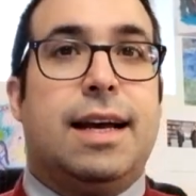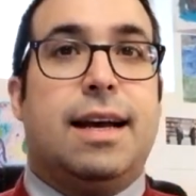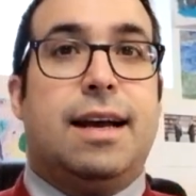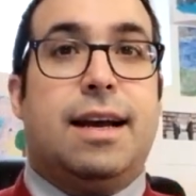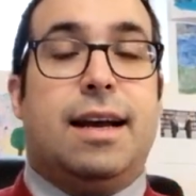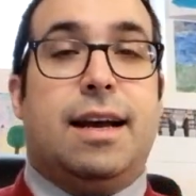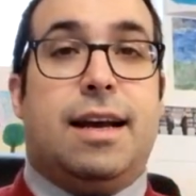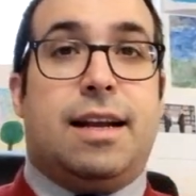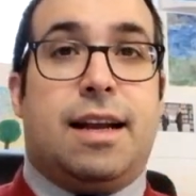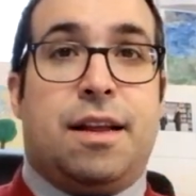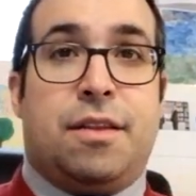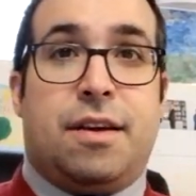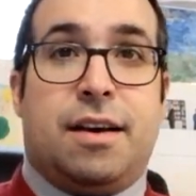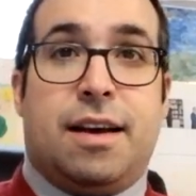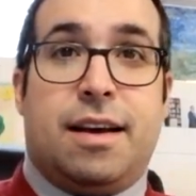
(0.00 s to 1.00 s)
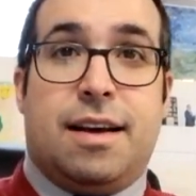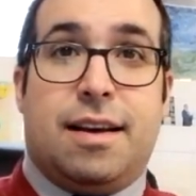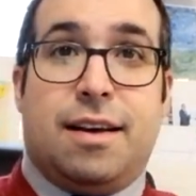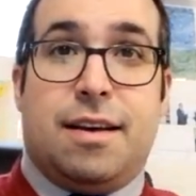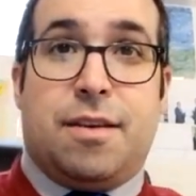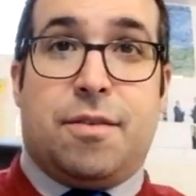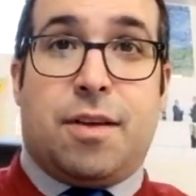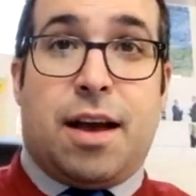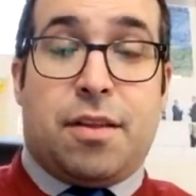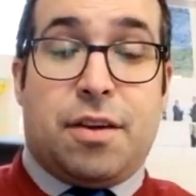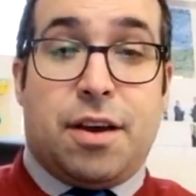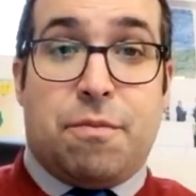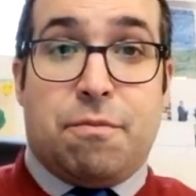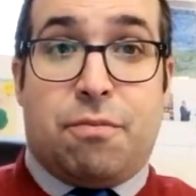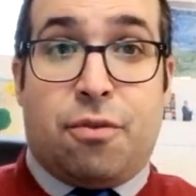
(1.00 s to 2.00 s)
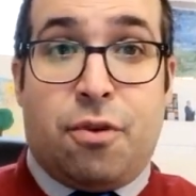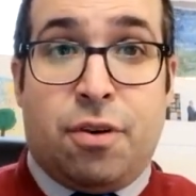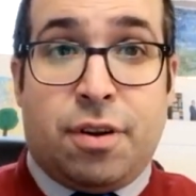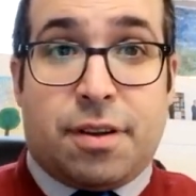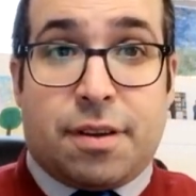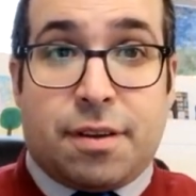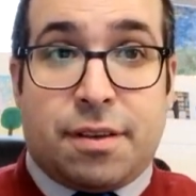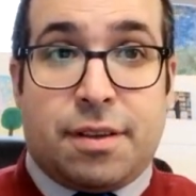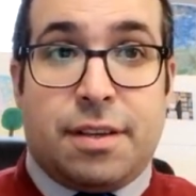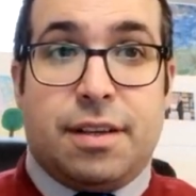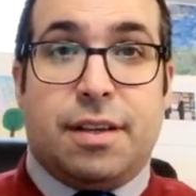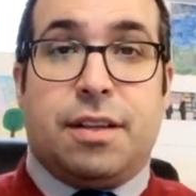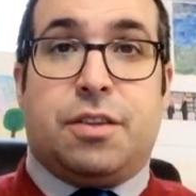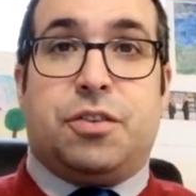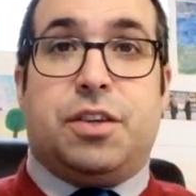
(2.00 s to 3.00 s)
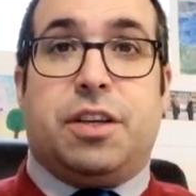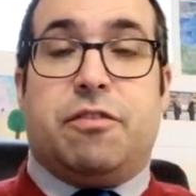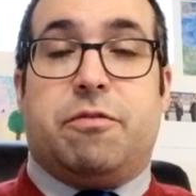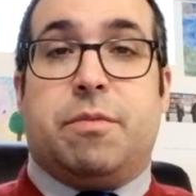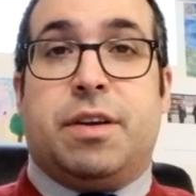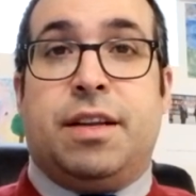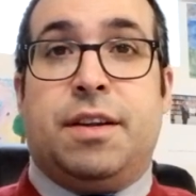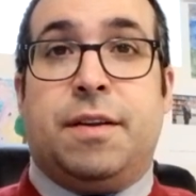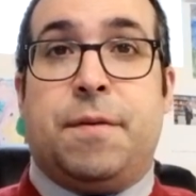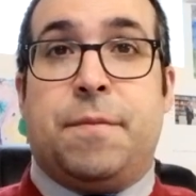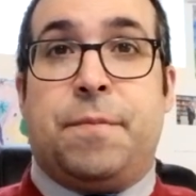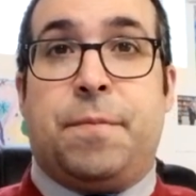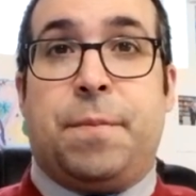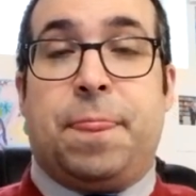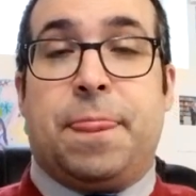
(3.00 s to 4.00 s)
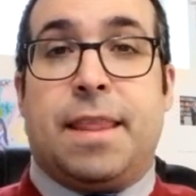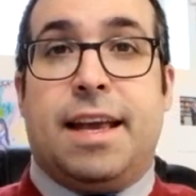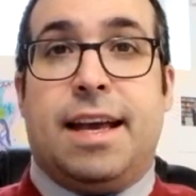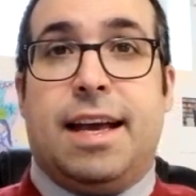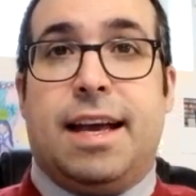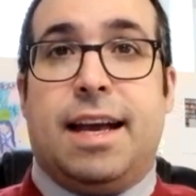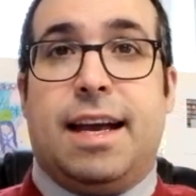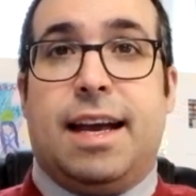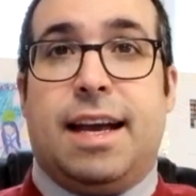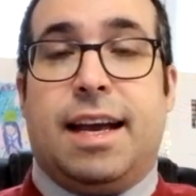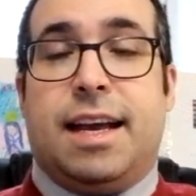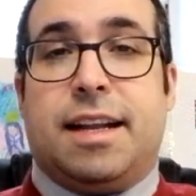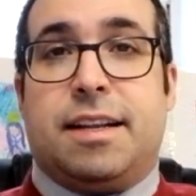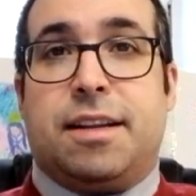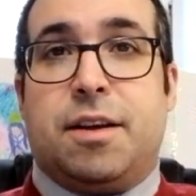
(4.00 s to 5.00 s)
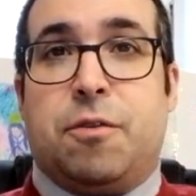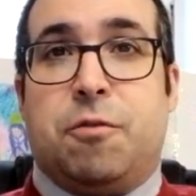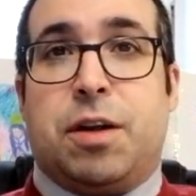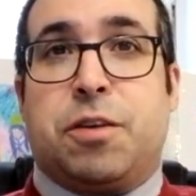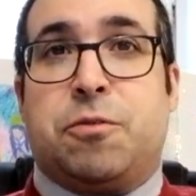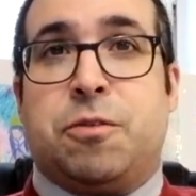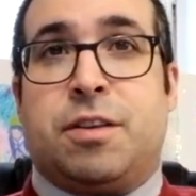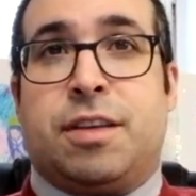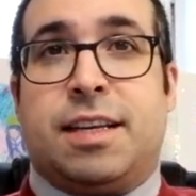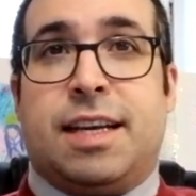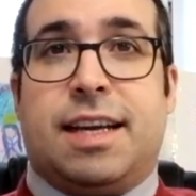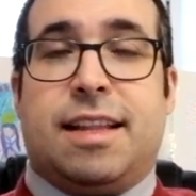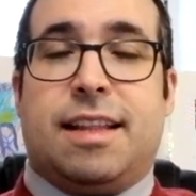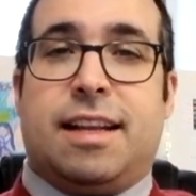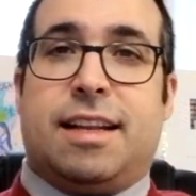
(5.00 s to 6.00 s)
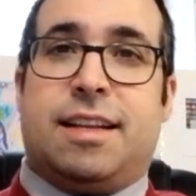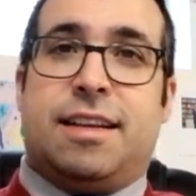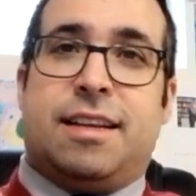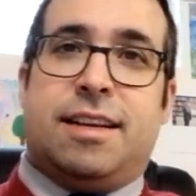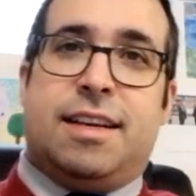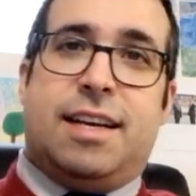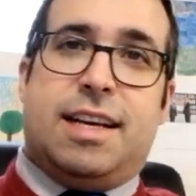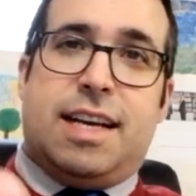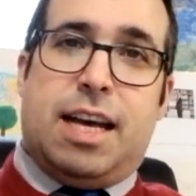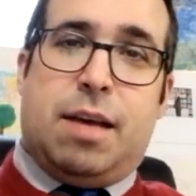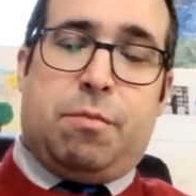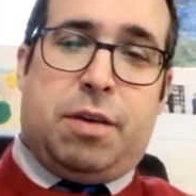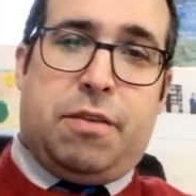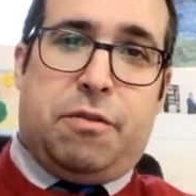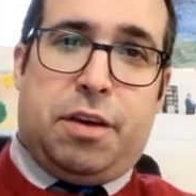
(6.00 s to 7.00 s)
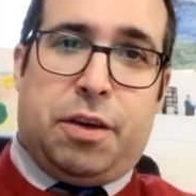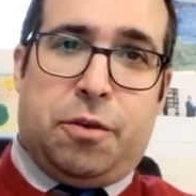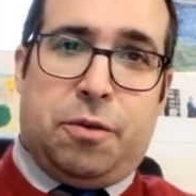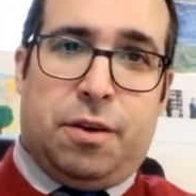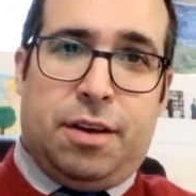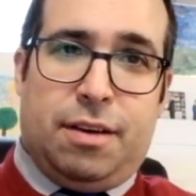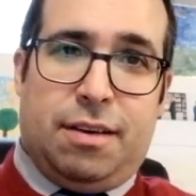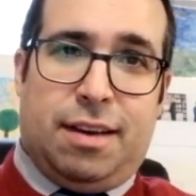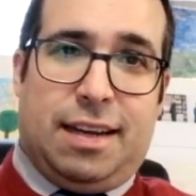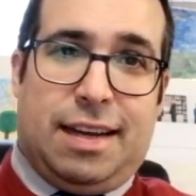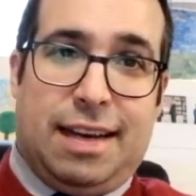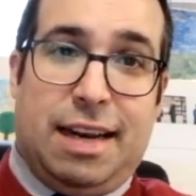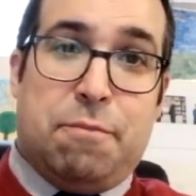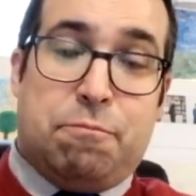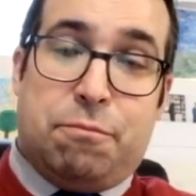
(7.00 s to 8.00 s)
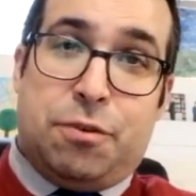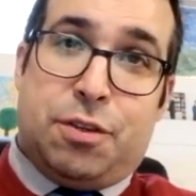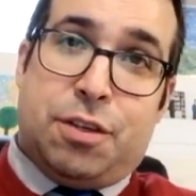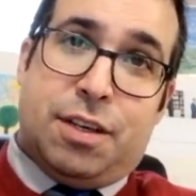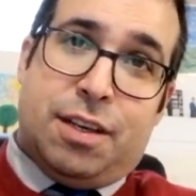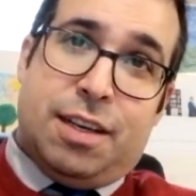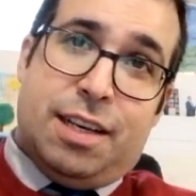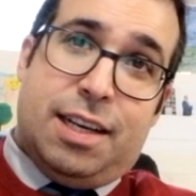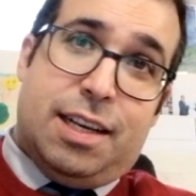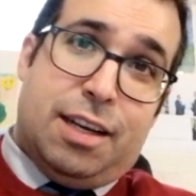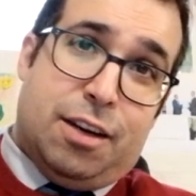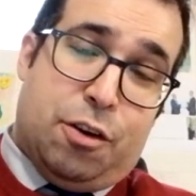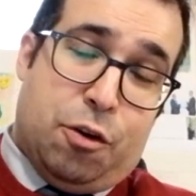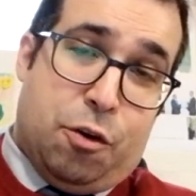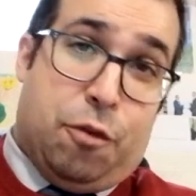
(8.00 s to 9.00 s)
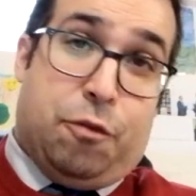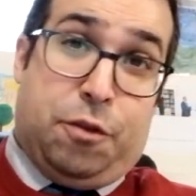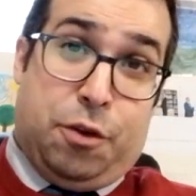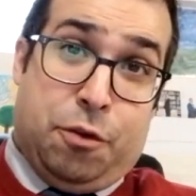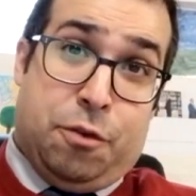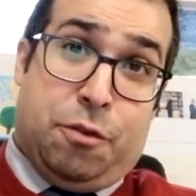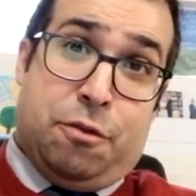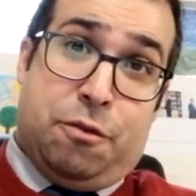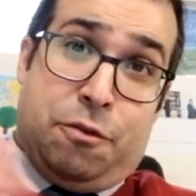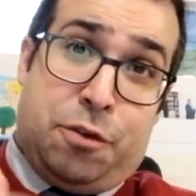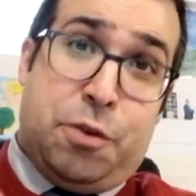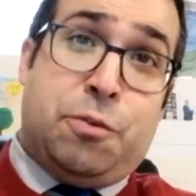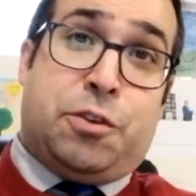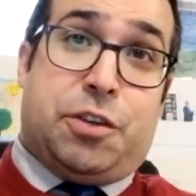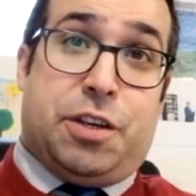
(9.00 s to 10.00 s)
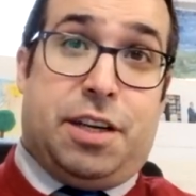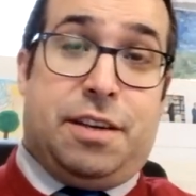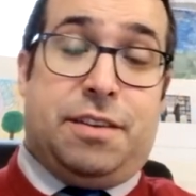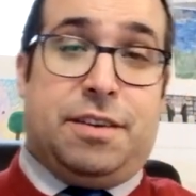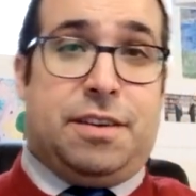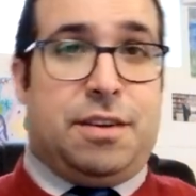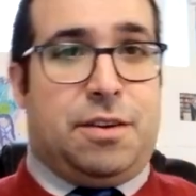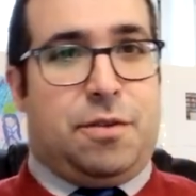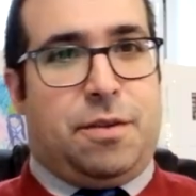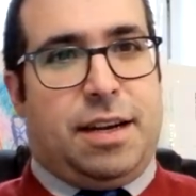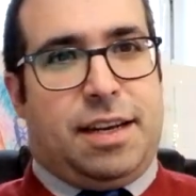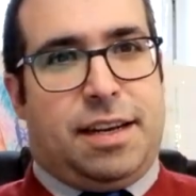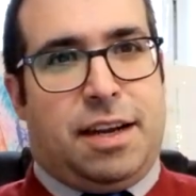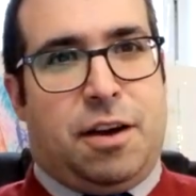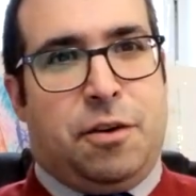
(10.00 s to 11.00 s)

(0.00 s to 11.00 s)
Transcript: Another rather important achievement, and one could say that I'm giving you a glimpse of the future right now,